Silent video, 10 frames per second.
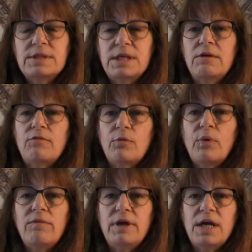instead of an
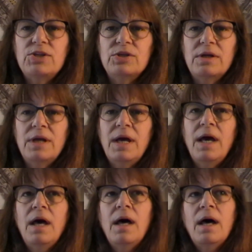abbreviation,
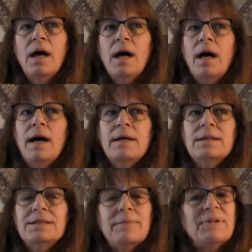
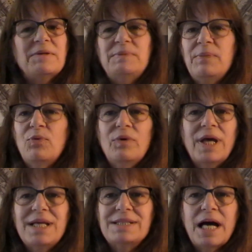sometimes people will get
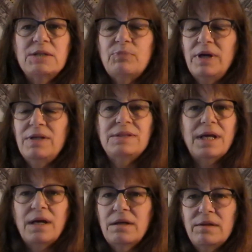exasperated and
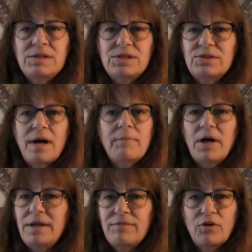say, "Oh, I'm
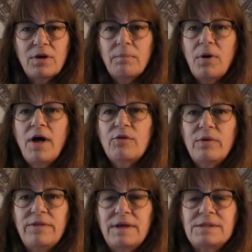not even going to bother
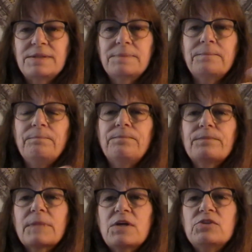with this."
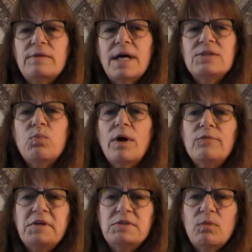So that's one
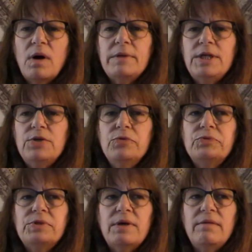reason why we
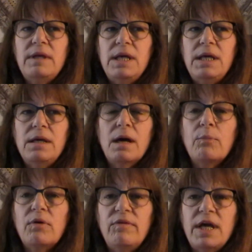use the
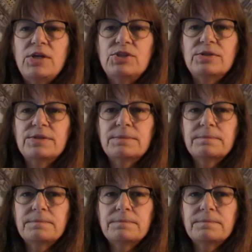abbreviations.